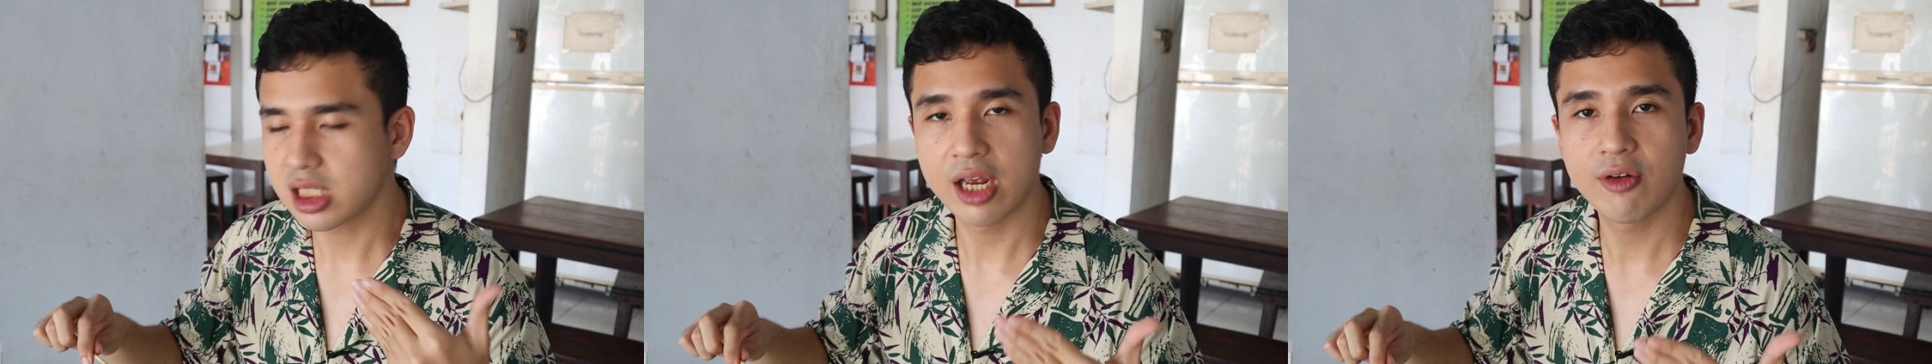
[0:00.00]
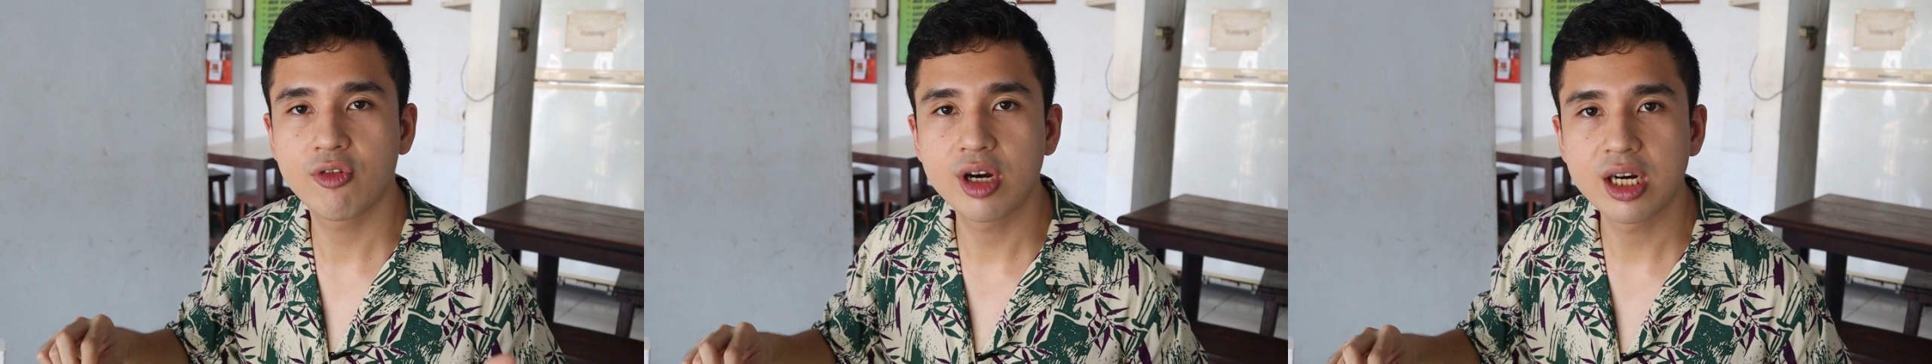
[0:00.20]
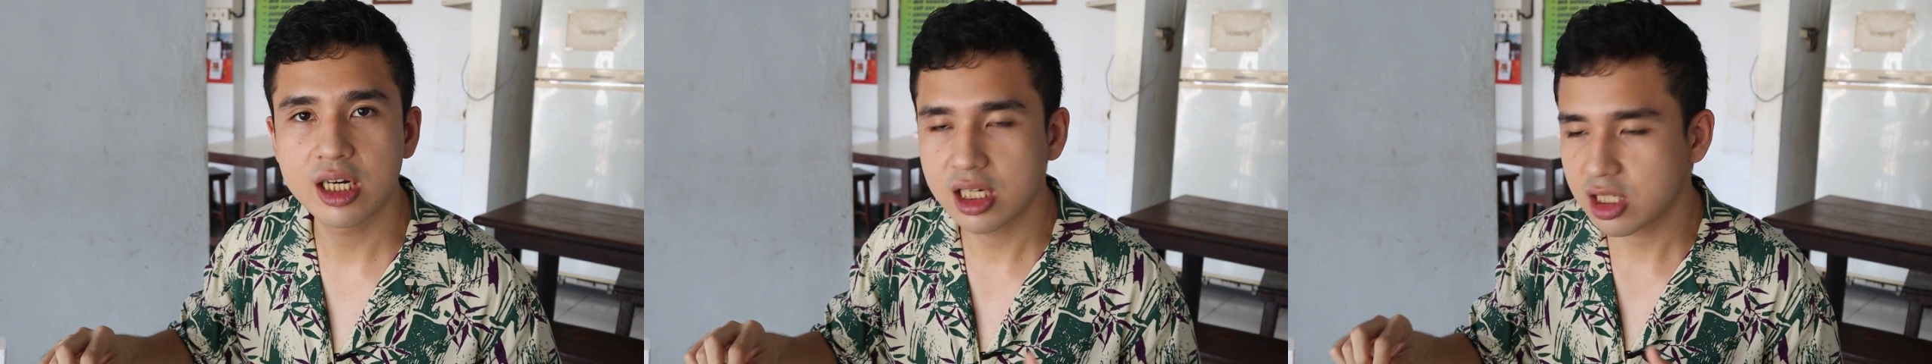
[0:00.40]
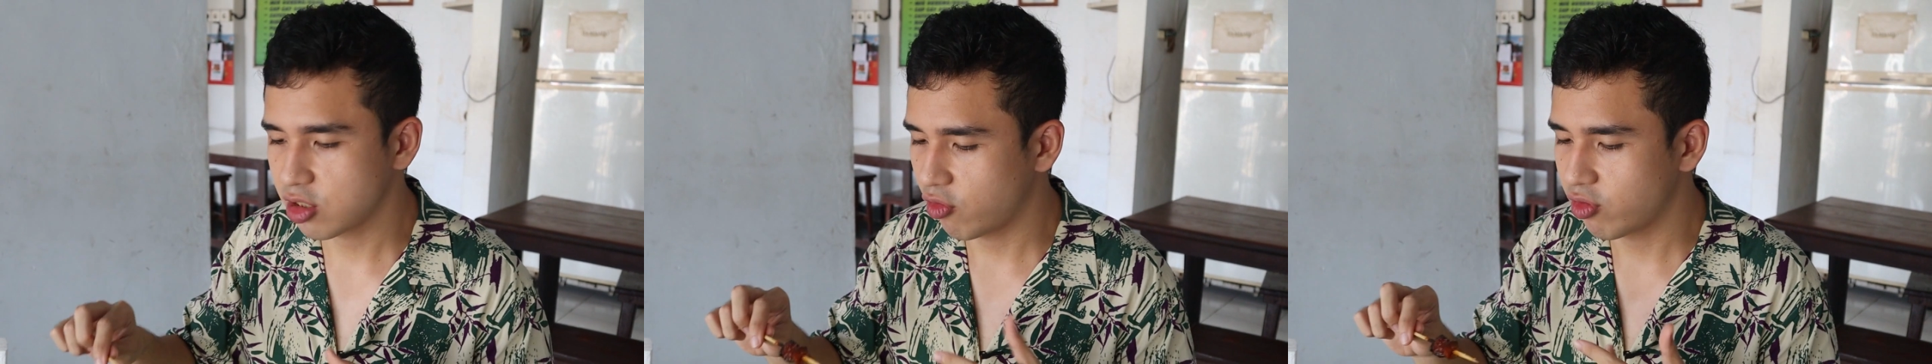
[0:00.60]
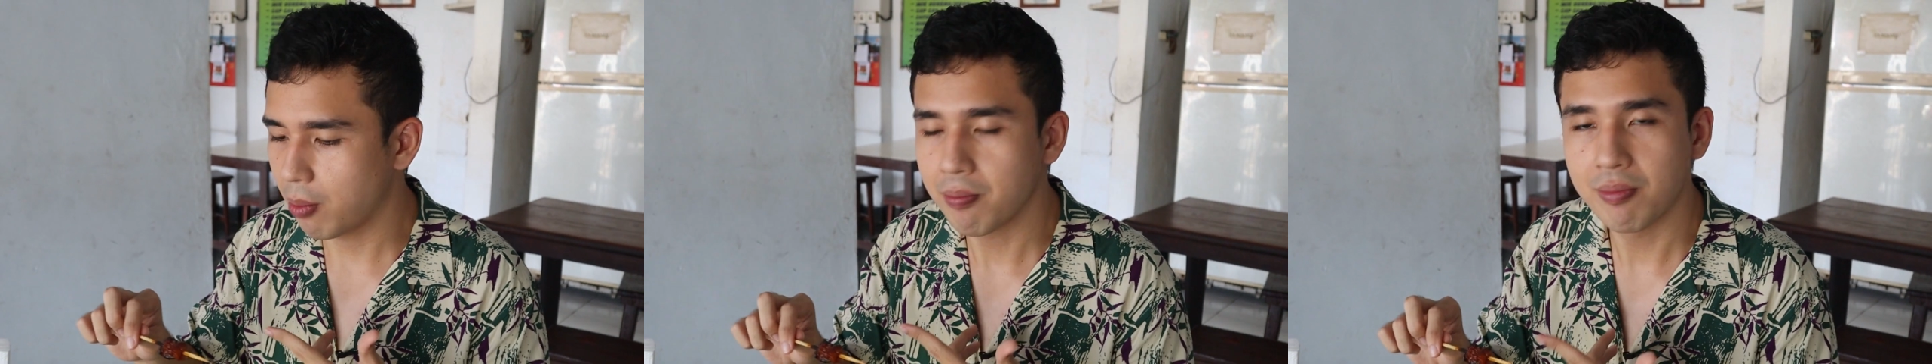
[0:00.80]
savoriness
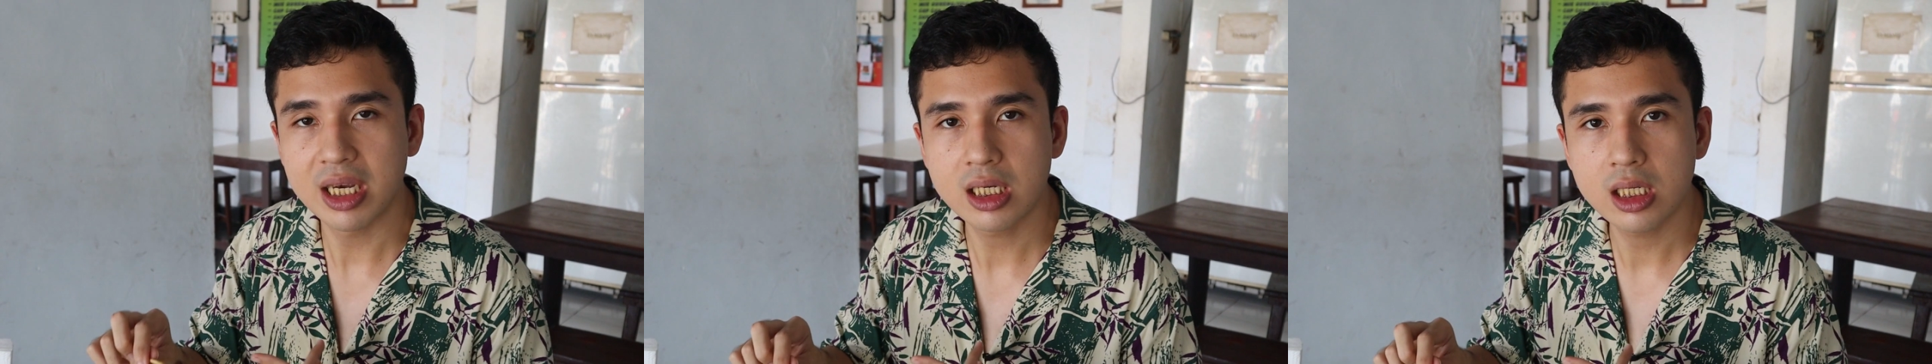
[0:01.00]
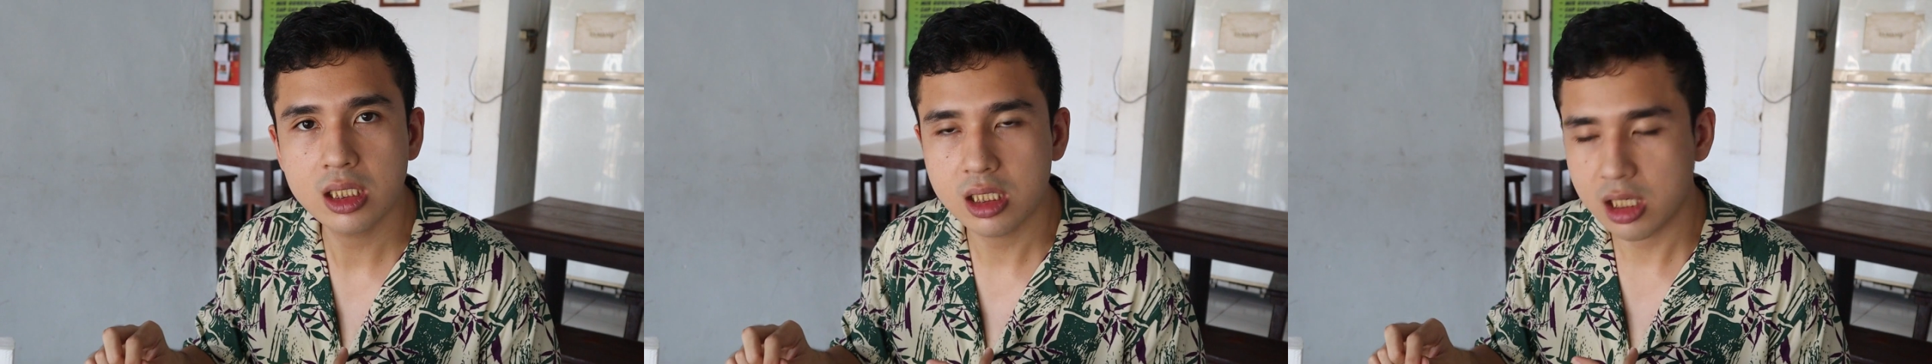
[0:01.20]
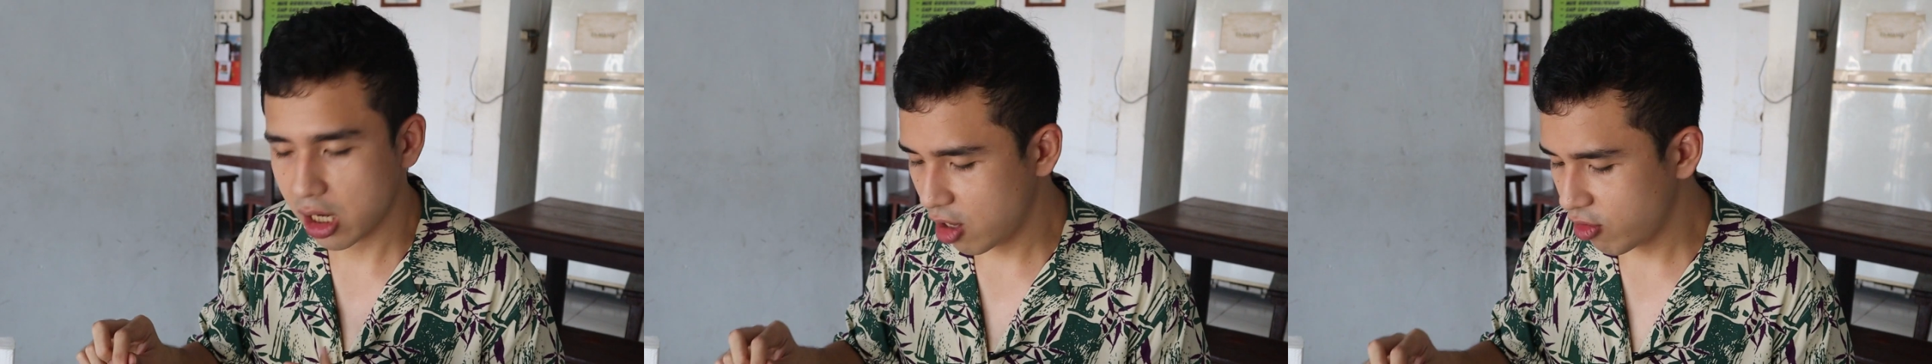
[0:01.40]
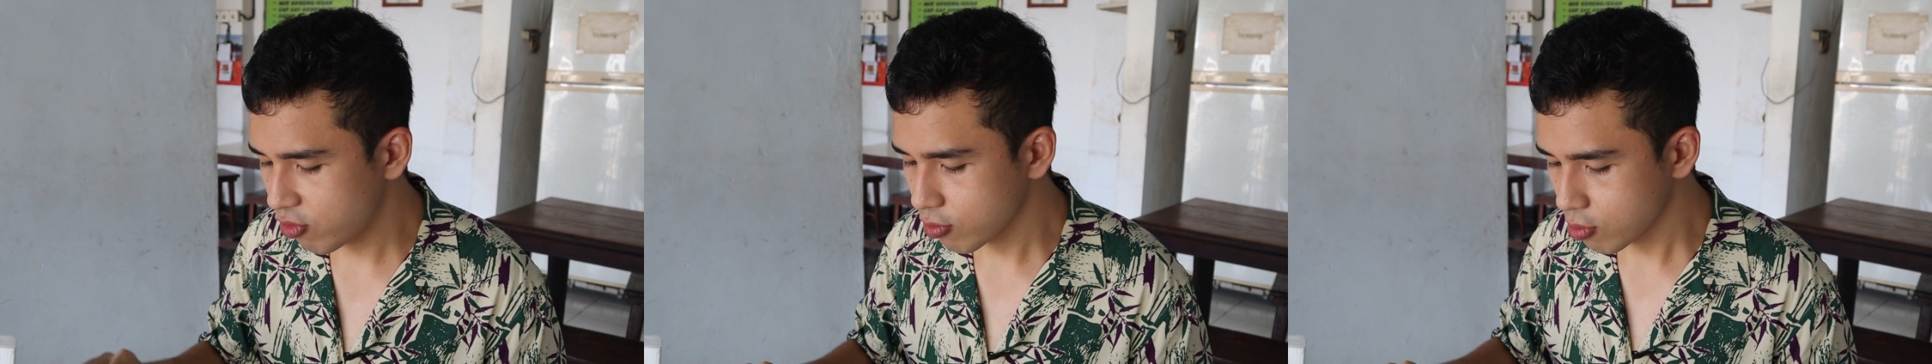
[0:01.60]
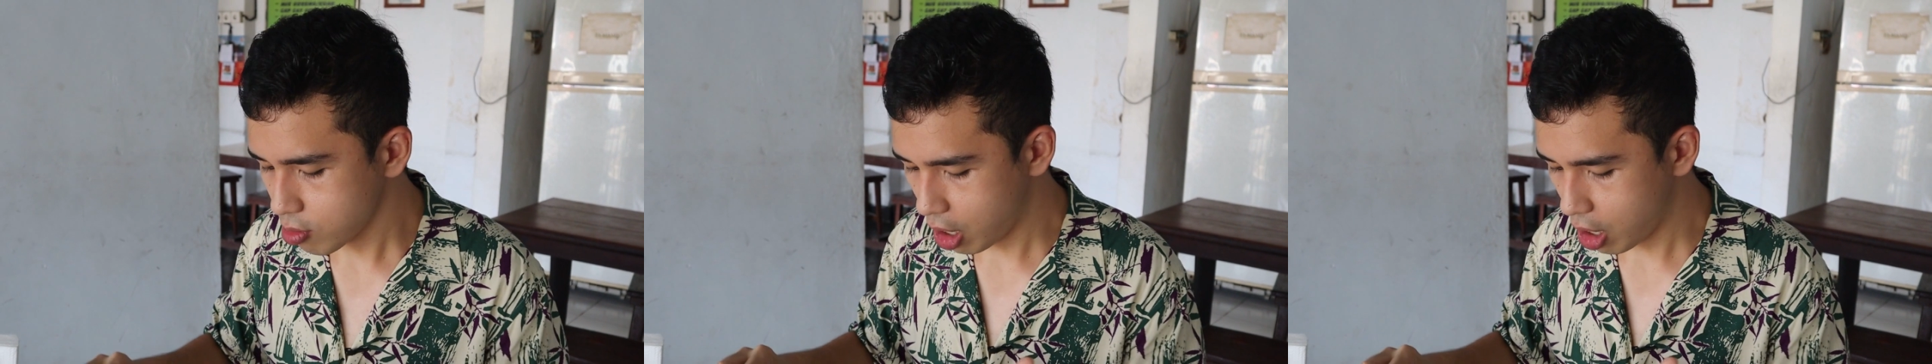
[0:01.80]
of the meat itself,